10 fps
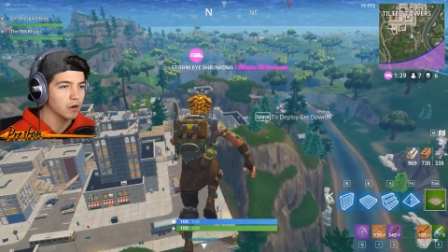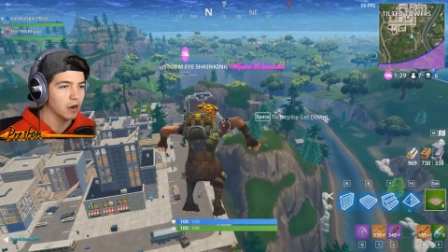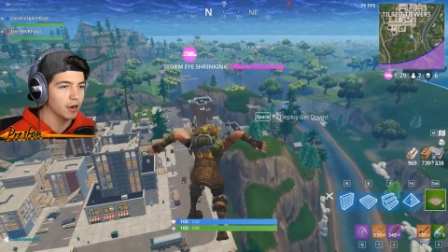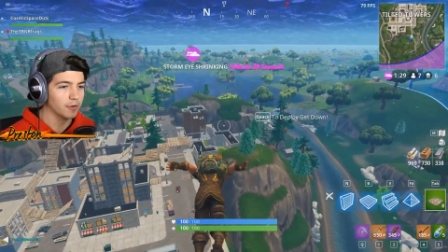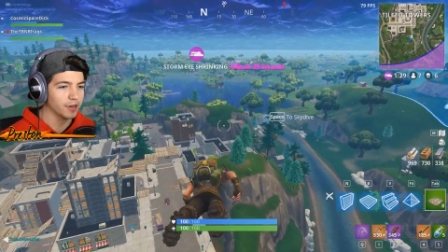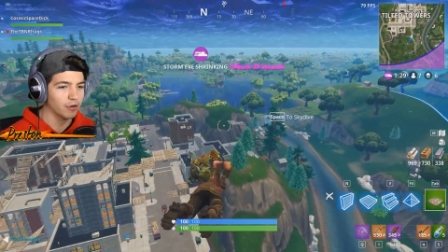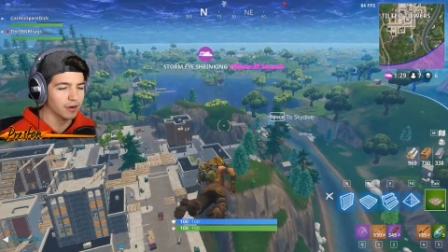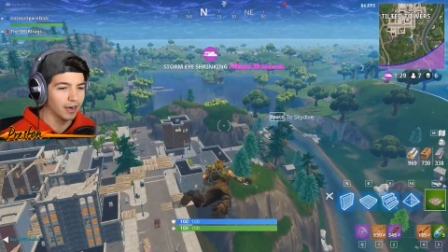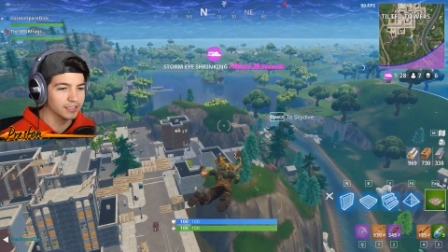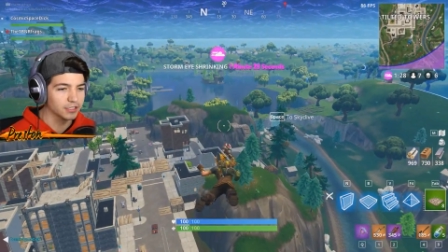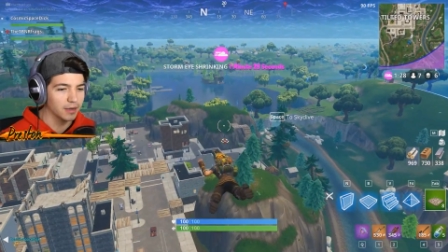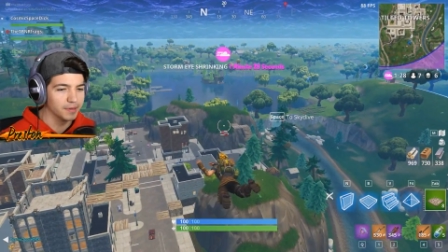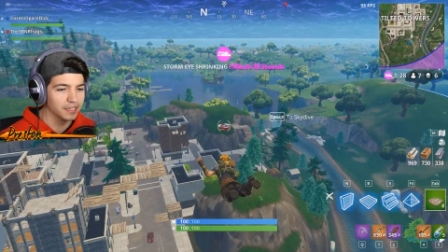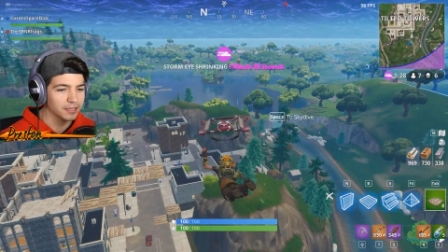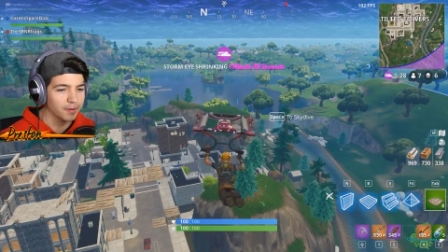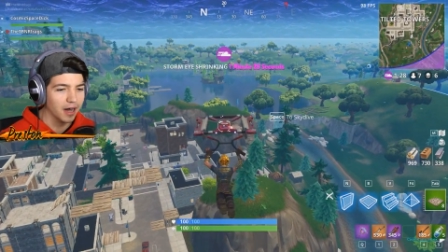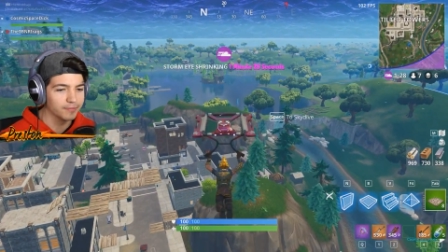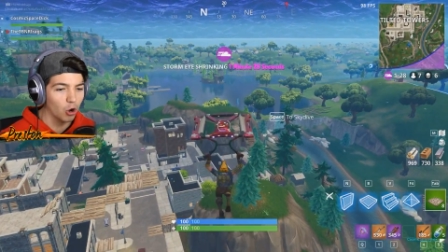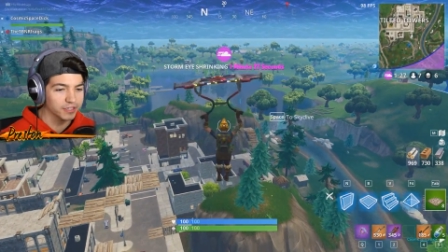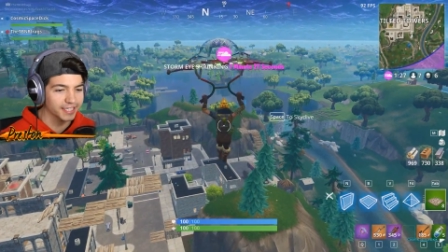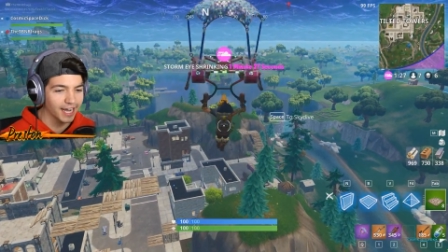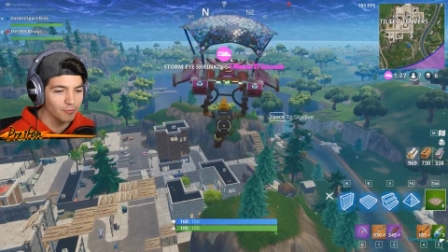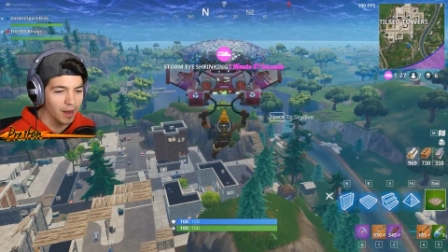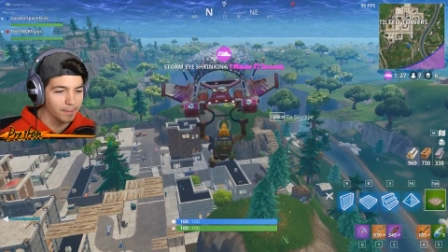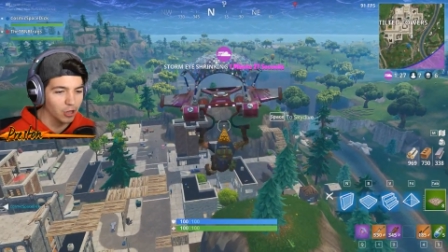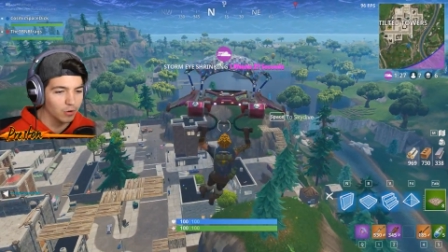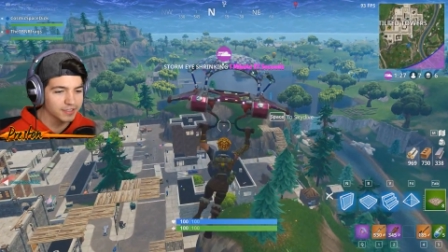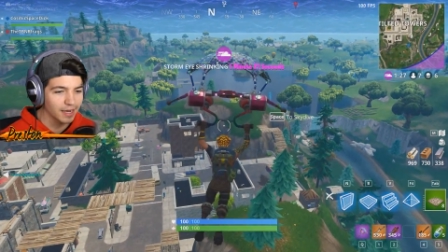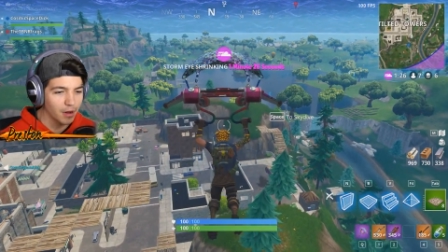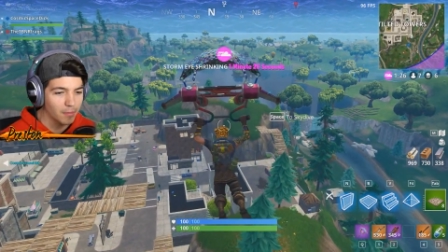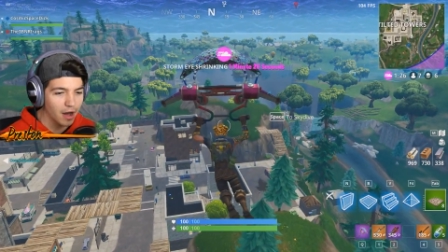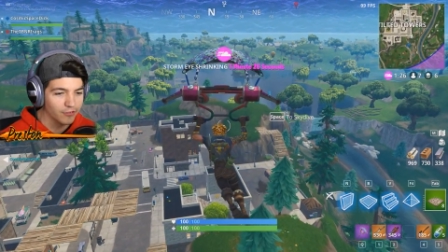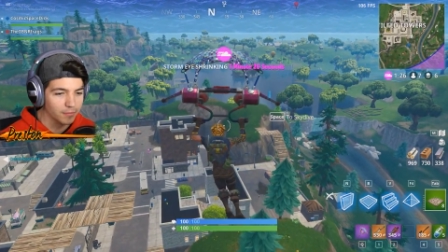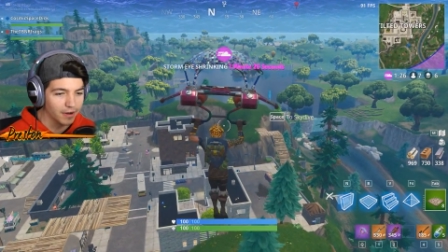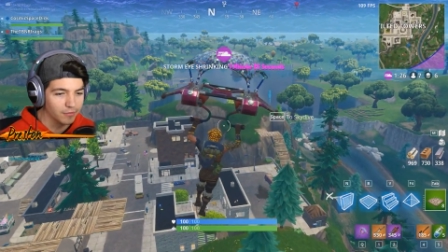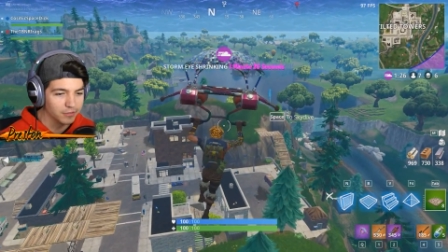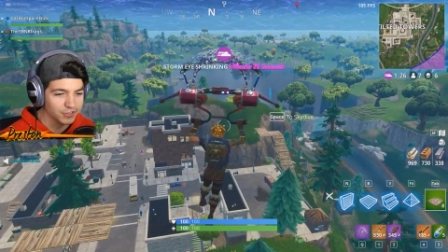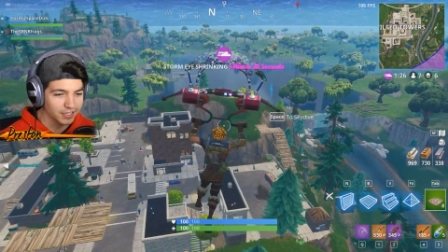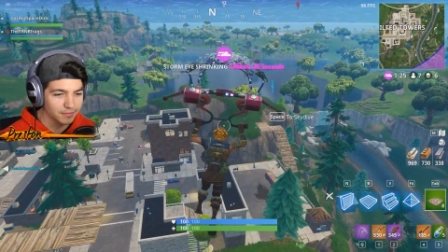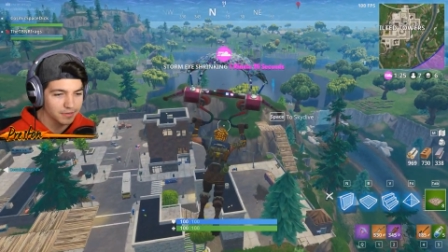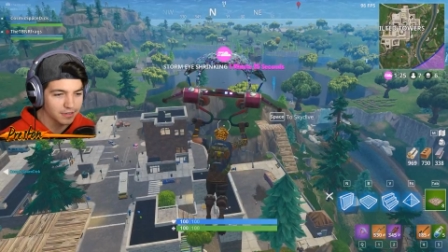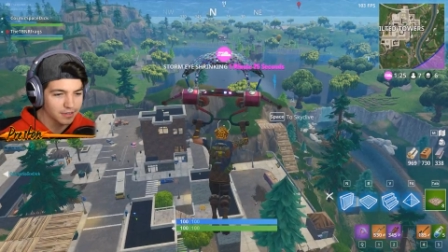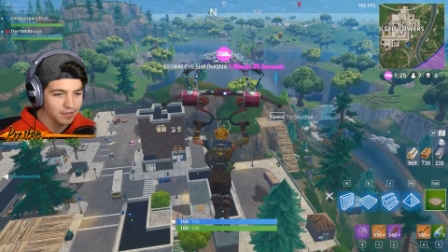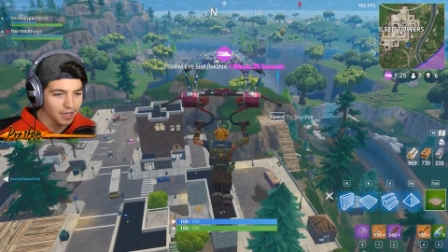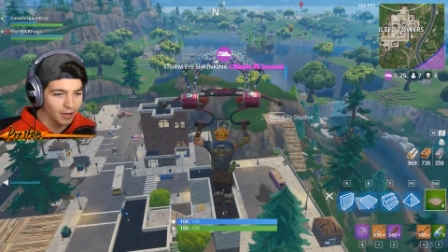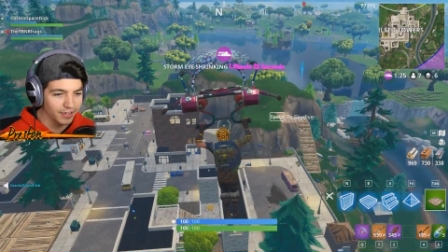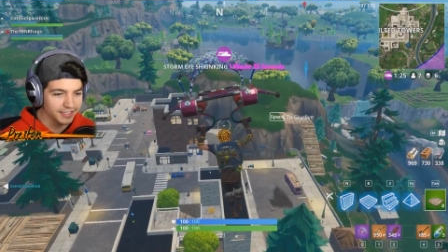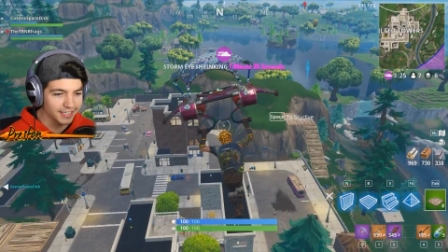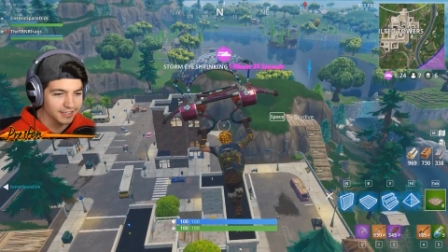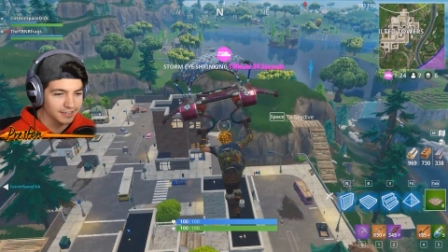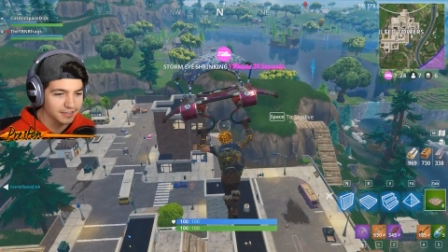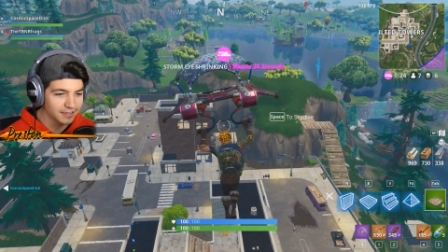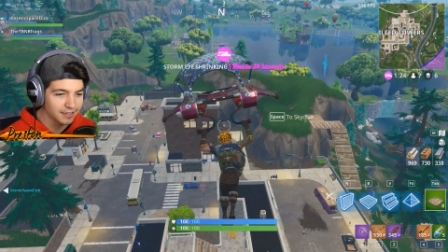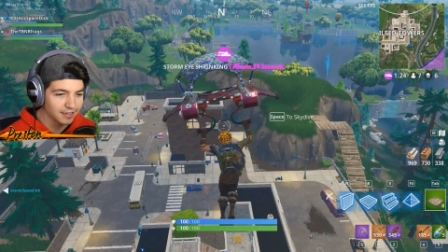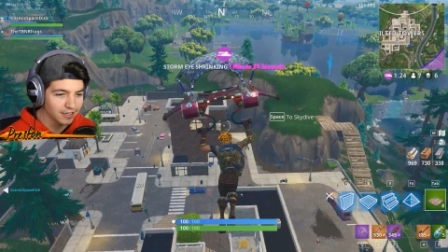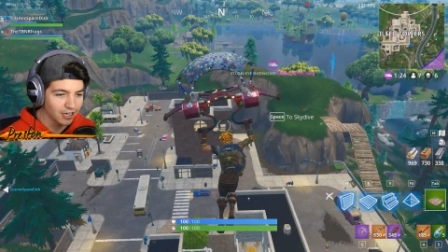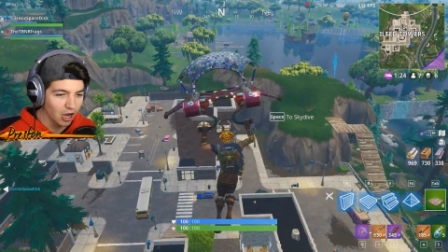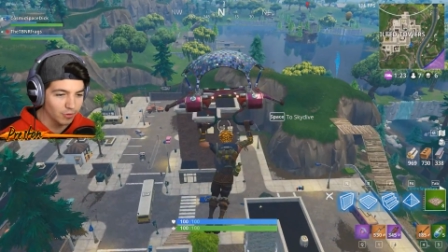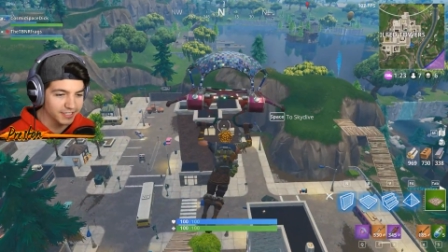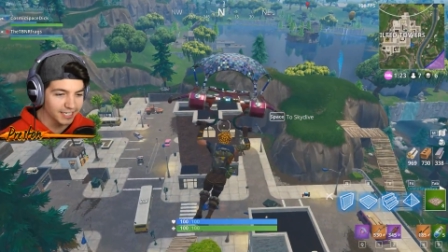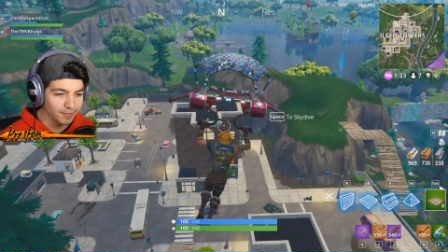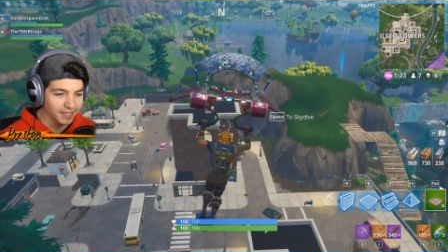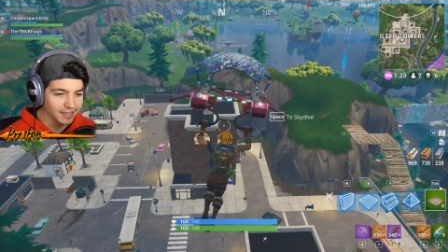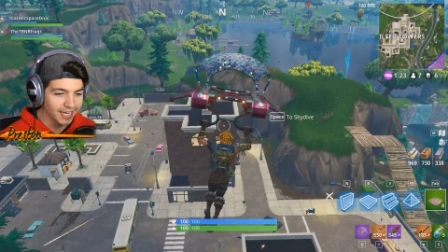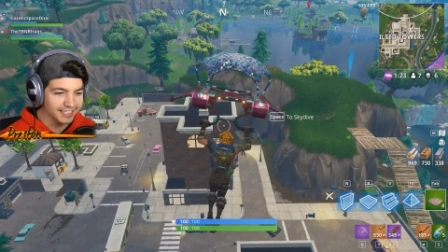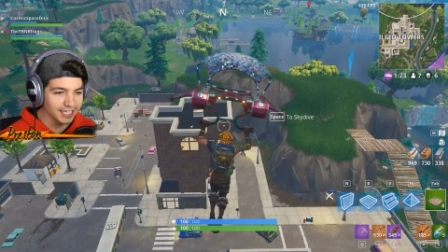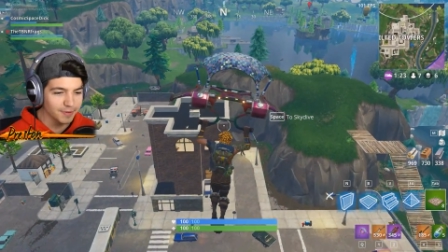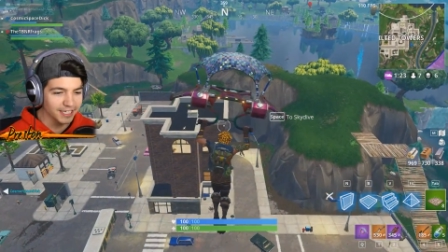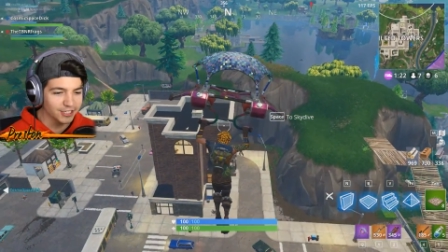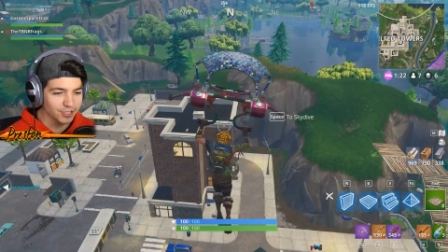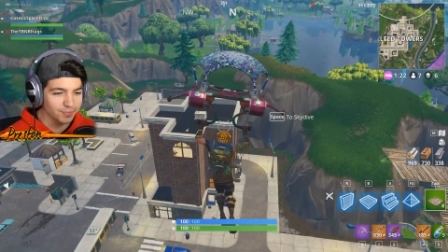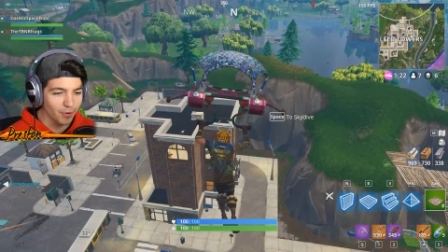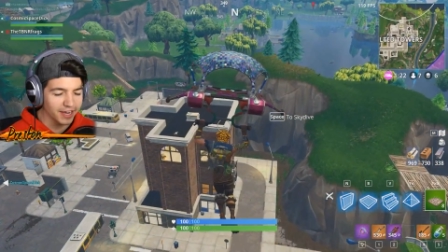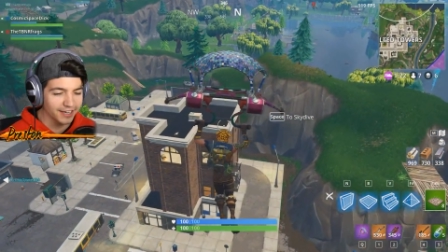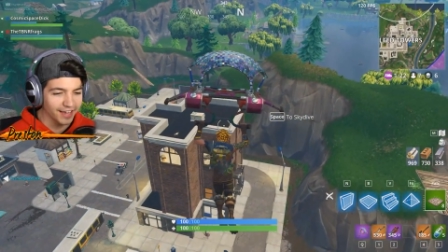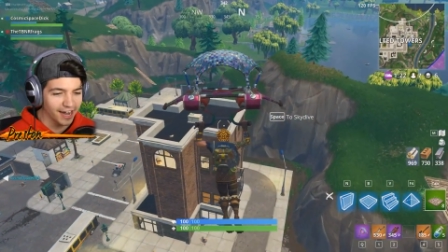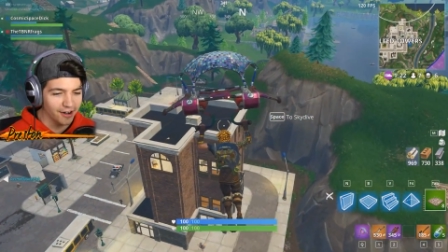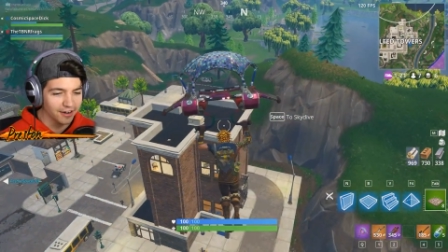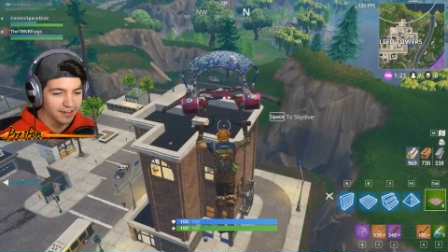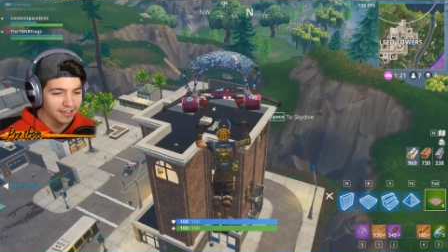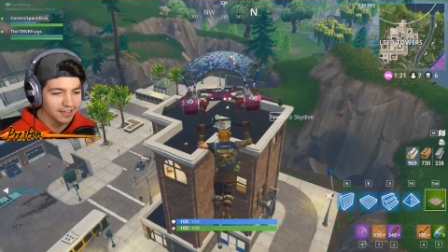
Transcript: All right, where are we going? I just immediately popped. Oh, I see a guy right below us. I'm, I'm hovering above him. You see him? I think he sees us. Oh, he sees me. He sees me. He's, he's spraying the air.